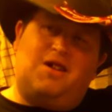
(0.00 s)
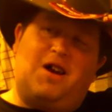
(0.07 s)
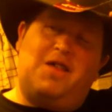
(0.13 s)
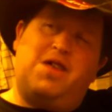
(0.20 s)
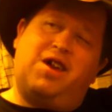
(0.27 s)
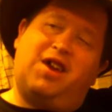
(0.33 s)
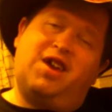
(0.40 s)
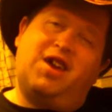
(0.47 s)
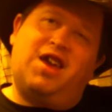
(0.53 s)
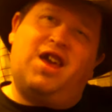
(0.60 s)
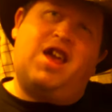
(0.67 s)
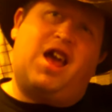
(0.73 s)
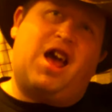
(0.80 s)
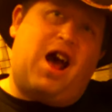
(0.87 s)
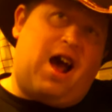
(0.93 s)
I think,
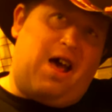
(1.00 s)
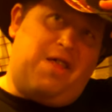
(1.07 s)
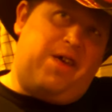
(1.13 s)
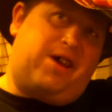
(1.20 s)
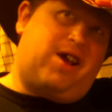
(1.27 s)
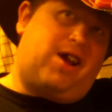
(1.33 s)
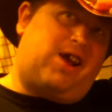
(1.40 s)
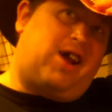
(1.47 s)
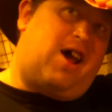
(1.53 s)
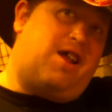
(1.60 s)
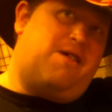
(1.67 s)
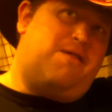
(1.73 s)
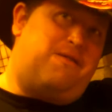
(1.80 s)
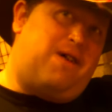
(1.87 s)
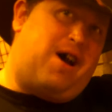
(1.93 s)
I think I kind
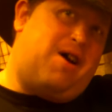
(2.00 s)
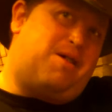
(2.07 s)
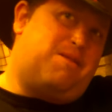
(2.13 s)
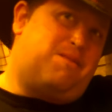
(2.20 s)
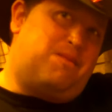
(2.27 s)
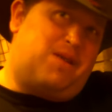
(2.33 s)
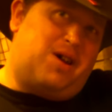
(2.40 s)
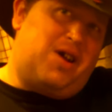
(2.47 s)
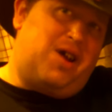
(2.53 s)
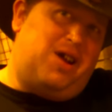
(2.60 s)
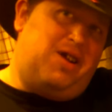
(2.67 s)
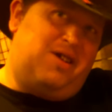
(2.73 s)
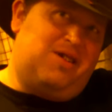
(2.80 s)
of found my